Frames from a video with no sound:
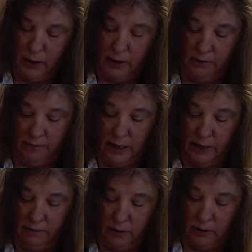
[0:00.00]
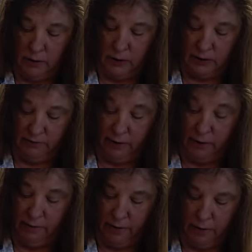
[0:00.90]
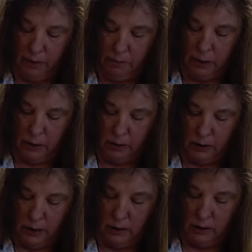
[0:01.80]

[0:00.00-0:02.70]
the flavor is very, very bold.